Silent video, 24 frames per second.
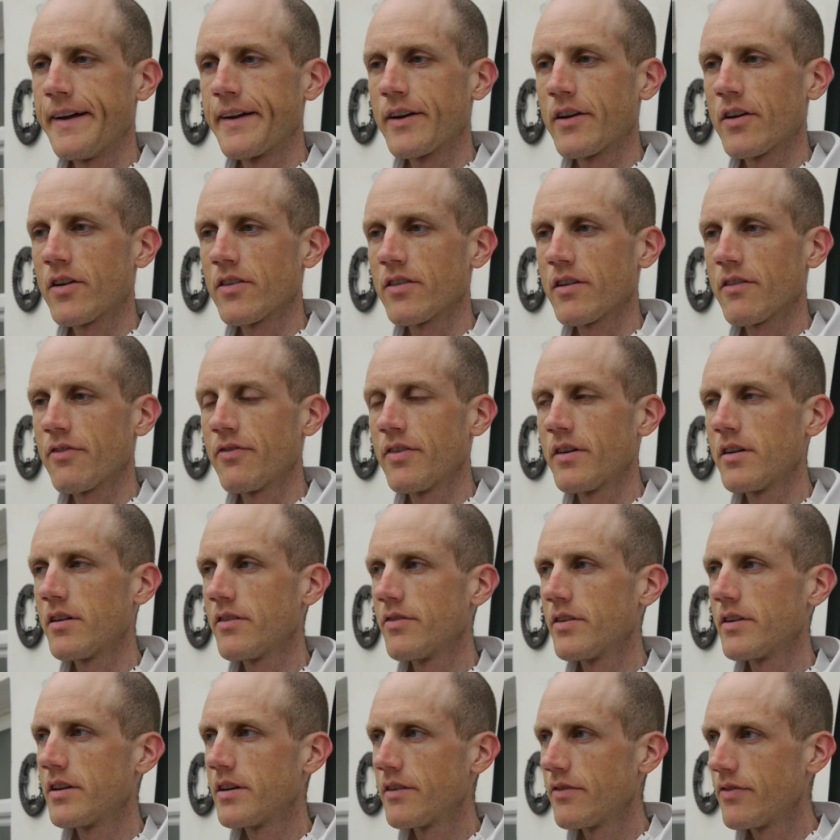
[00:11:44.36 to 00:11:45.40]
Because I feel
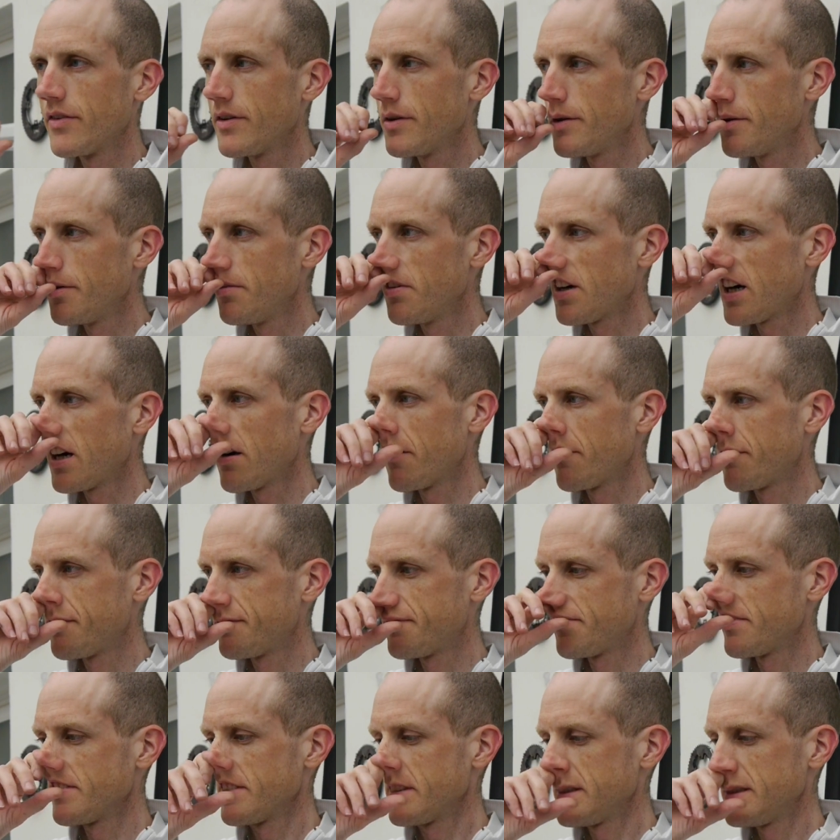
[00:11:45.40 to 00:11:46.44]
that if you
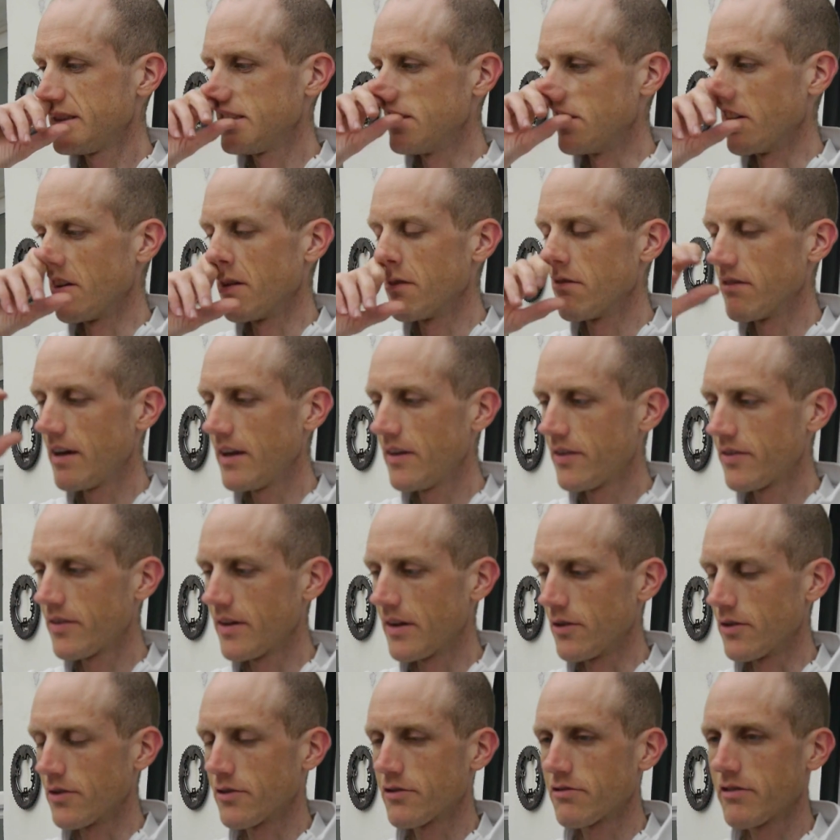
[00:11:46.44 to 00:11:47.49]
have, you're
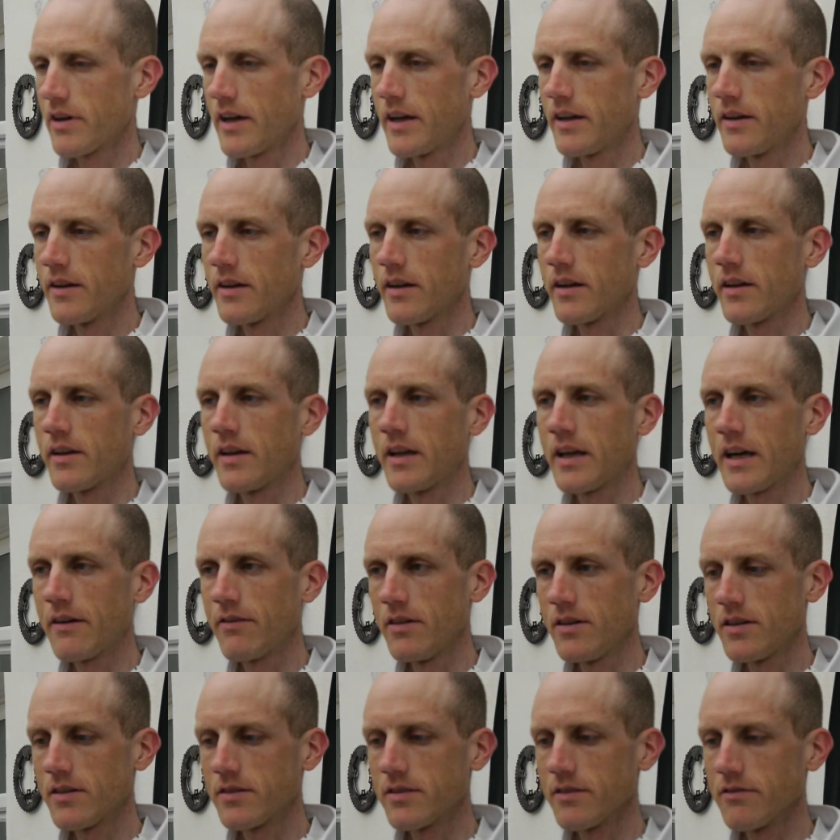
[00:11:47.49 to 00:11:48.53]
racing or training and you have a
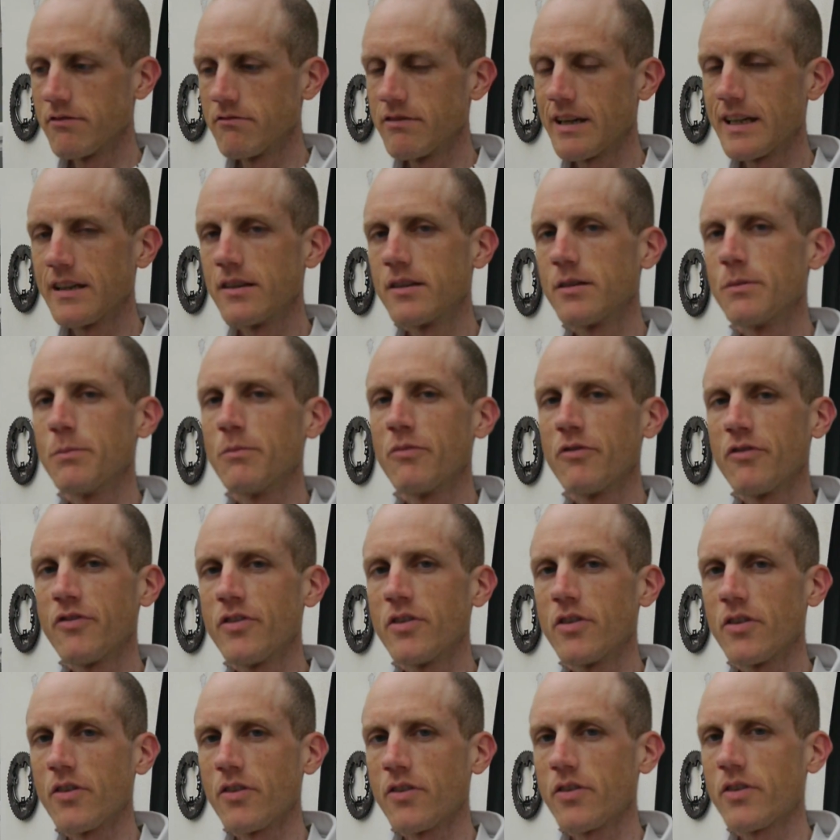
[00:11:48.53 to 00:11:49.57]
lot of random
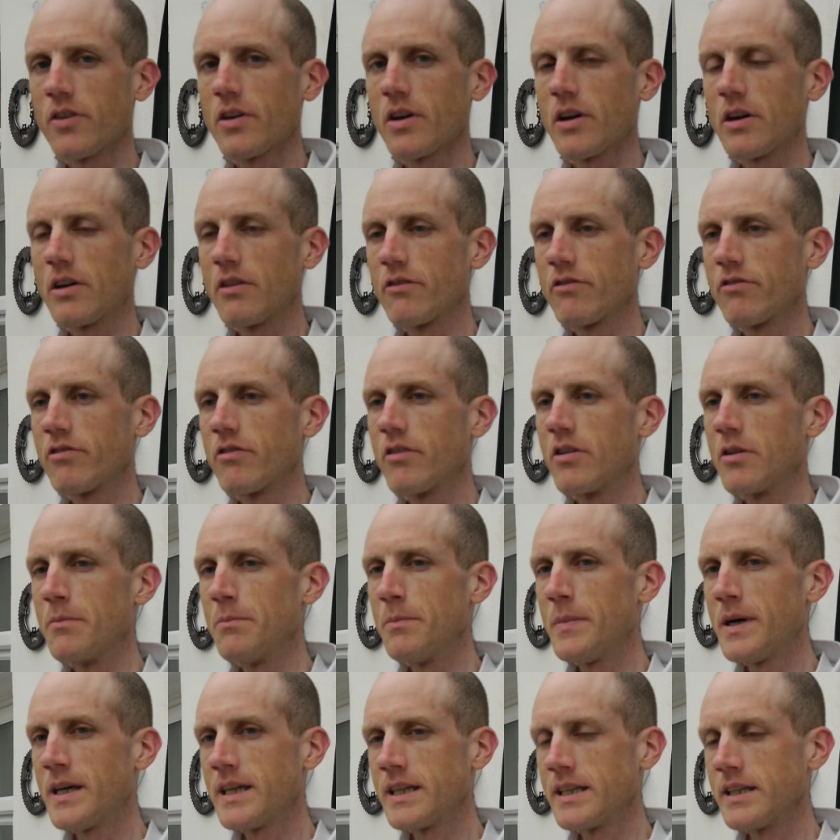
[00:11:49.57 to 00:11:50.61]
thoughts going through your
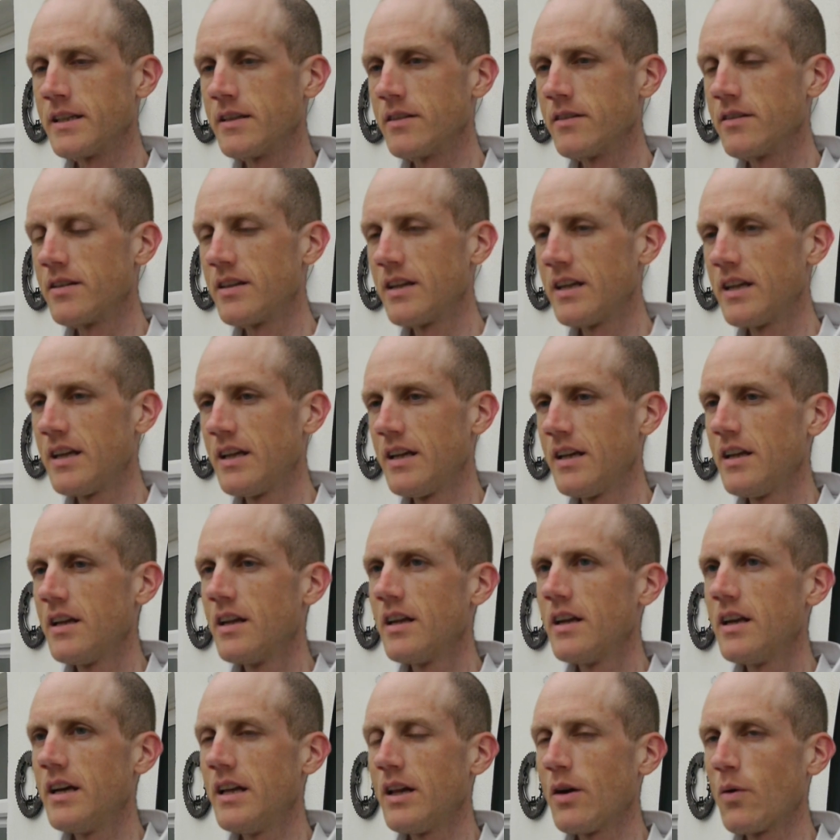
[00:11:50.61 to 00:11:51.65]
mind,
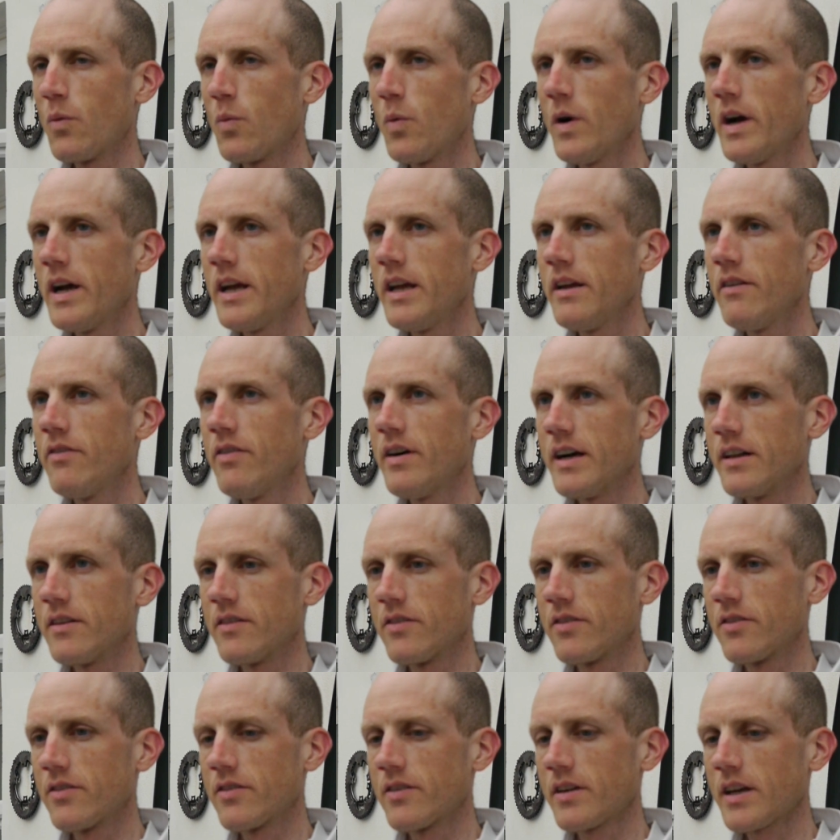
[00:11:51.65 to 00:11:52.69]
in a way
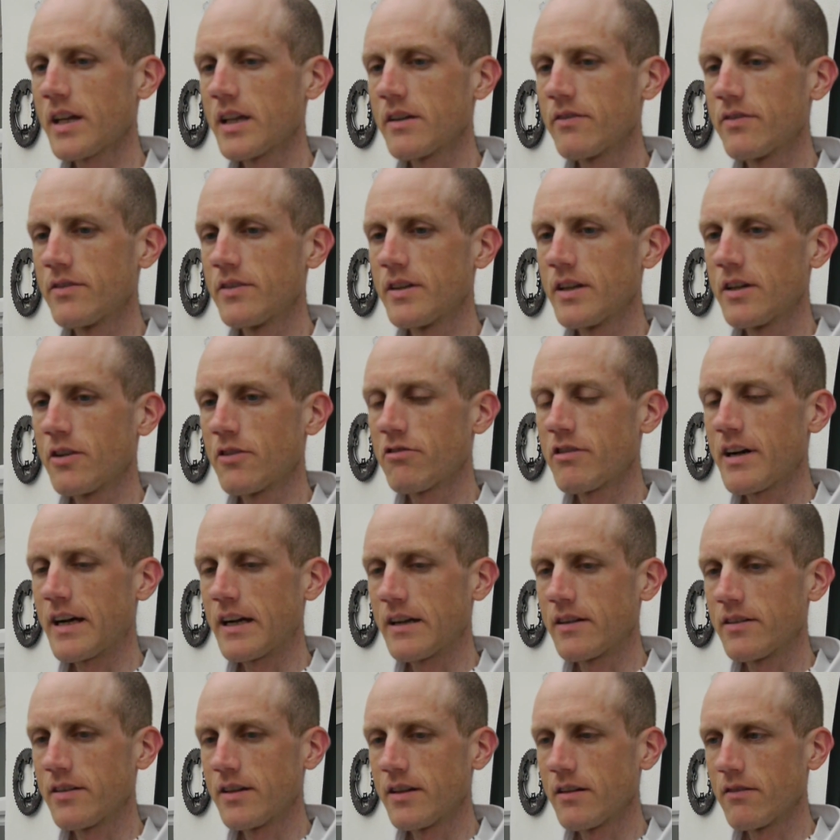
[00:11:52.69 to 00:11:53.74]
that's kind of
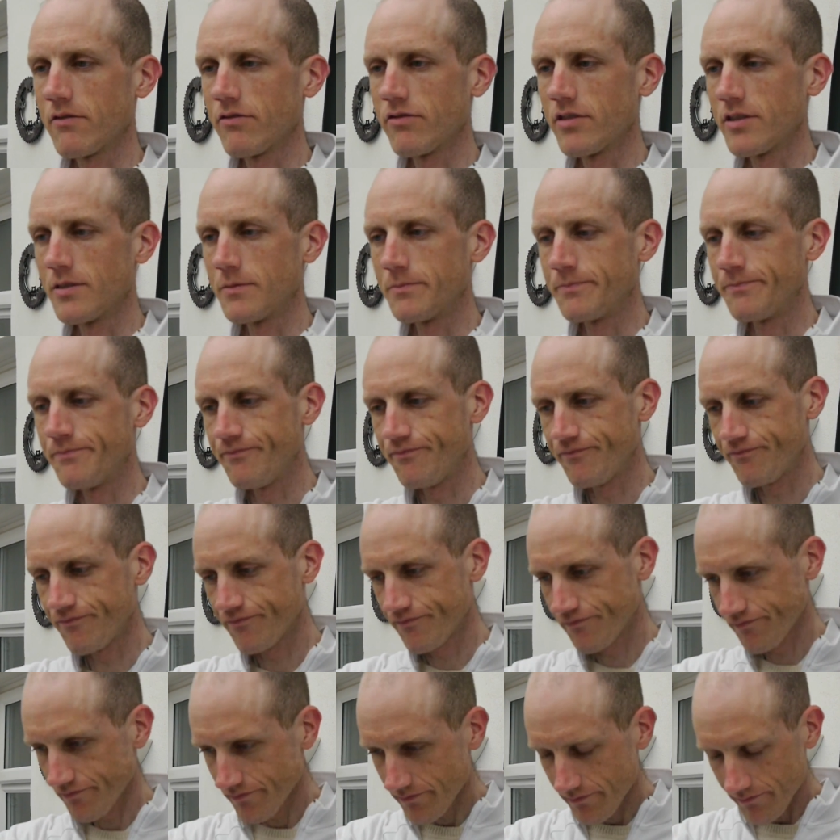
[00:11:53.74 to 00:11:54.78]
detracting from
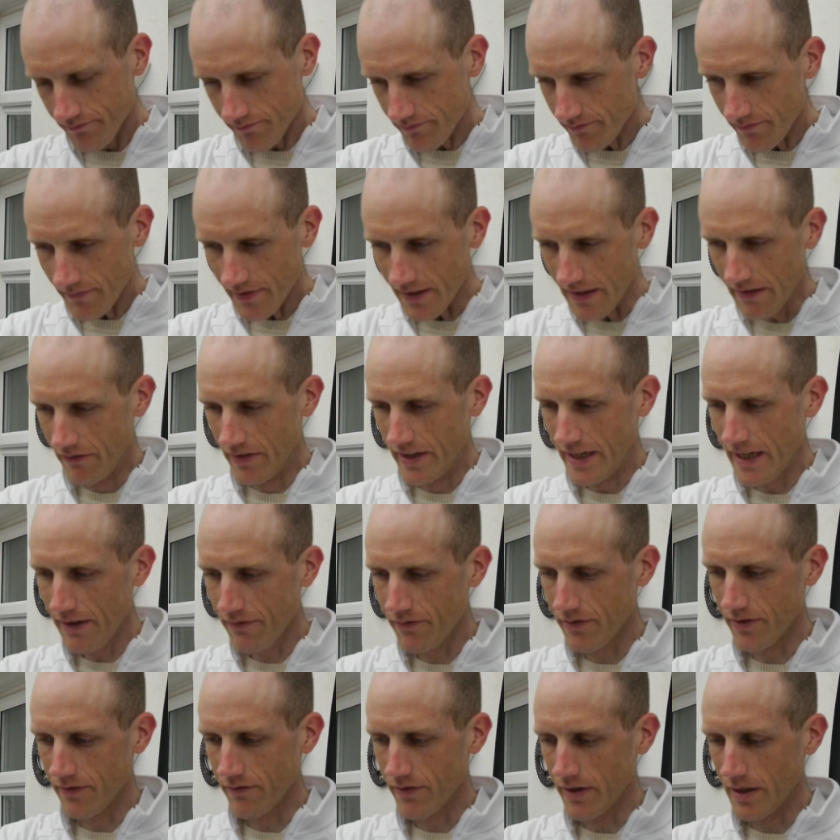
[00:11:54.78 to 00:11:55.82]
the
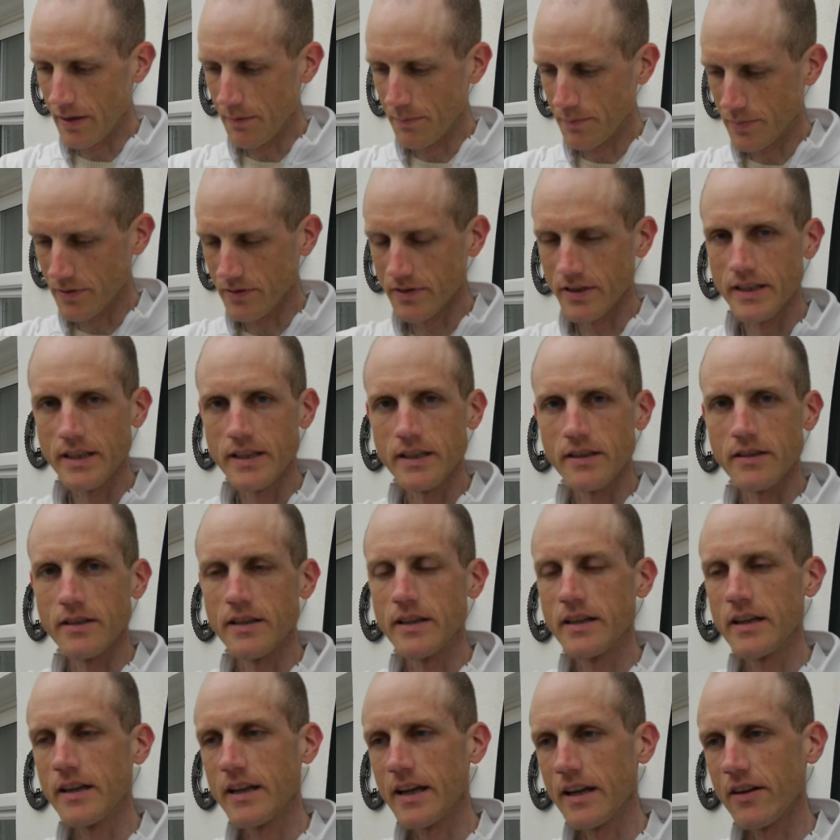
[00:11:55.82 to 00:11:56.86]
effort that you're putting in,
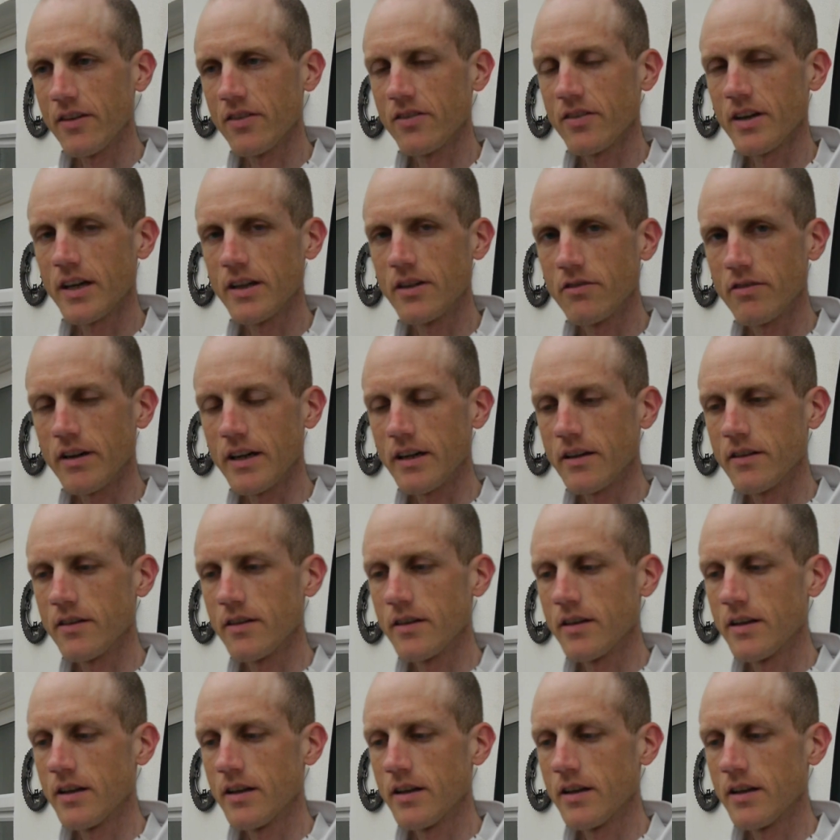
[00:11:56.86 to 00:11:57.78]
you can get sidetracked.